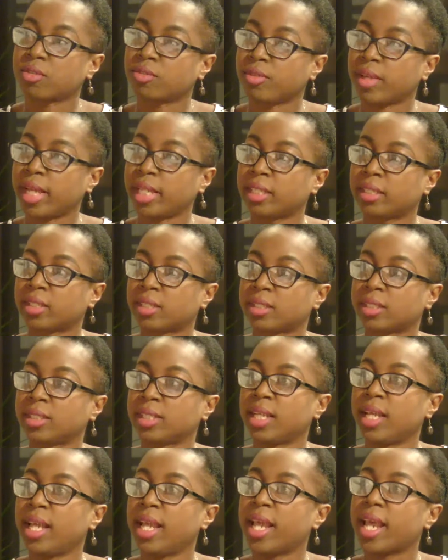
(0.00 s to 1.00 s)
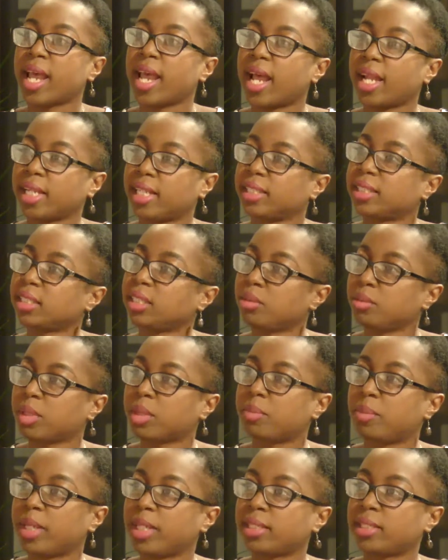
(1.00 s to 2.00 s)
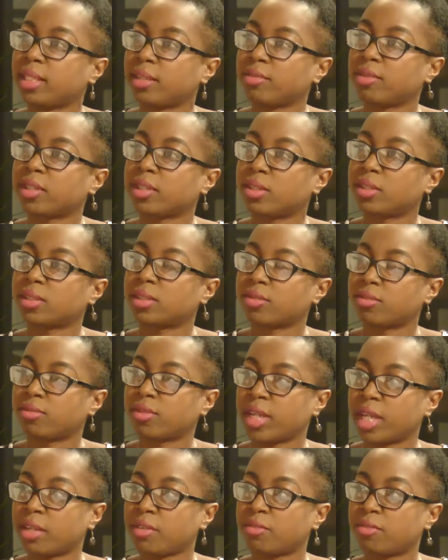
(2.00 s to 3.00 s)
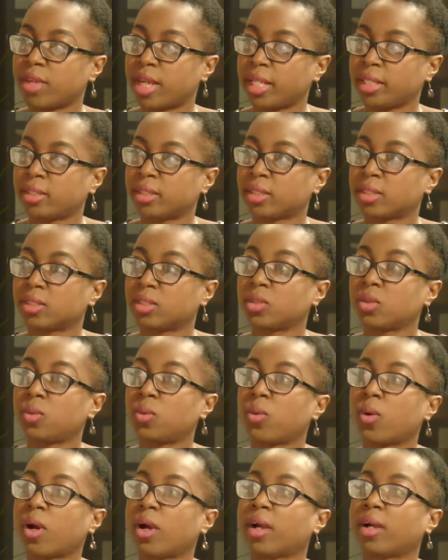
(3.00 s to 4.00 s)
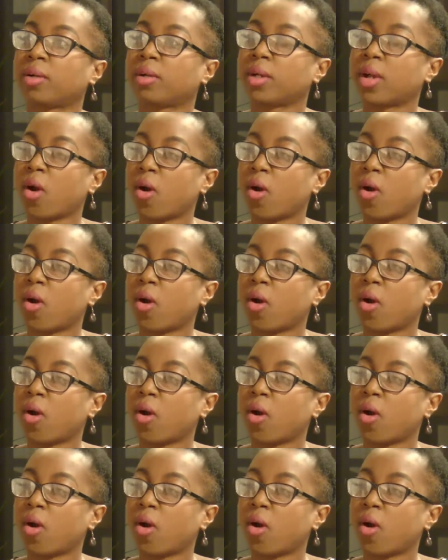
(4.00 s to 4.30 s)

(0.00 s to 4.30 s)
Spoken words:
vendors, and it seemed a bit difficult to find vendors who are